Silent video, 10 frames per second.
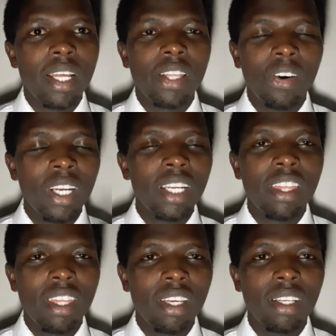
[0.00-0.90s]
the only
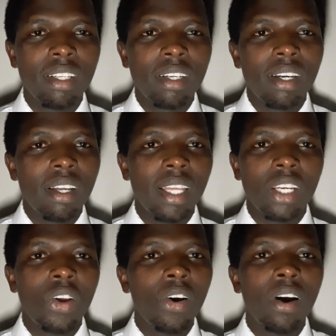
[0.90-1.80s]
thing
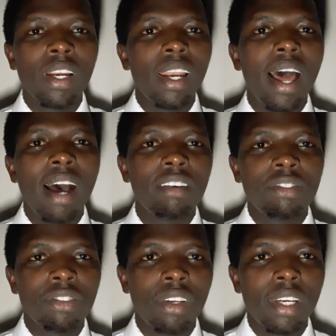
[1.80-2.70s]
that God
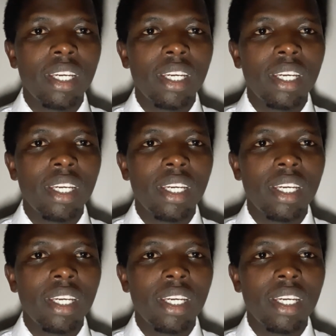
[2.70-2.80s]
loves